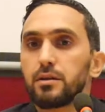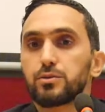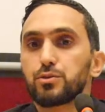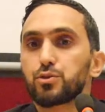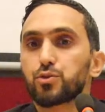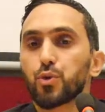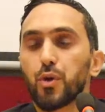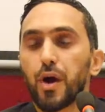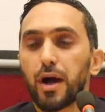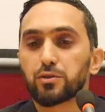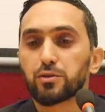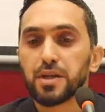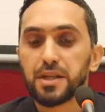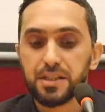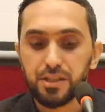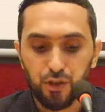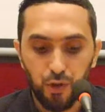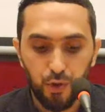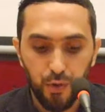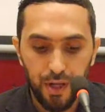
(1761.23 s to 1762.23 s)
throughout
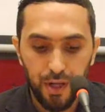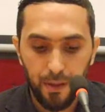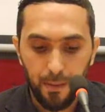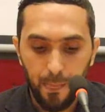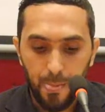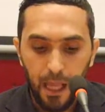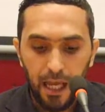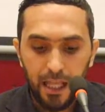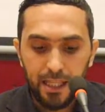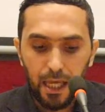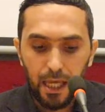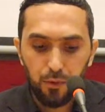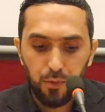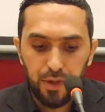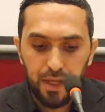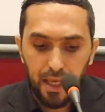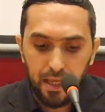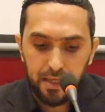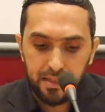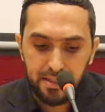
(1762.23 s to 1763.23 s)
history, then we
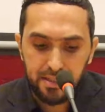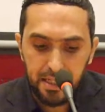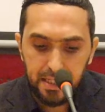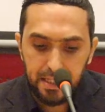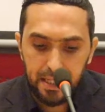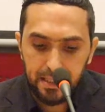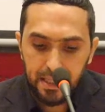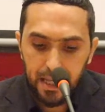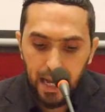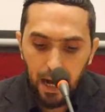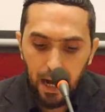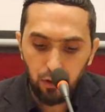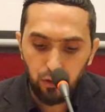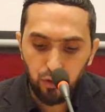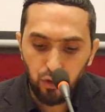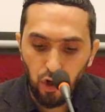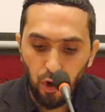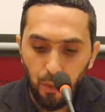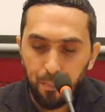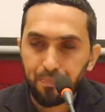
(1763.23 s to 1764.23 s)
can see that the
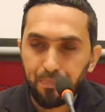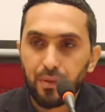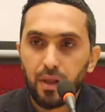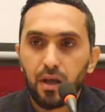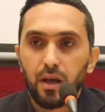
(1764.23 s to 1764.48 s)
outcome